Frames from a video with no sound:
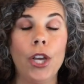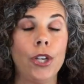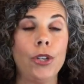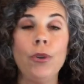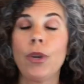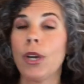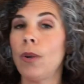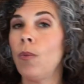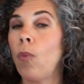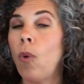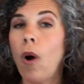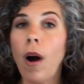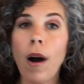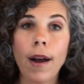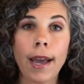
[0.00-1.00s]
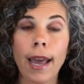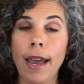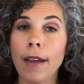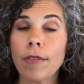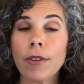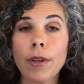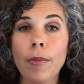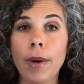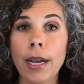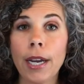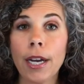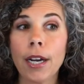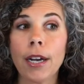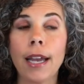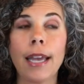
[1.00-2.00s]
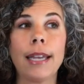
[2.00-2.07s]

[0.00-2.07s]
You can walk everywhere,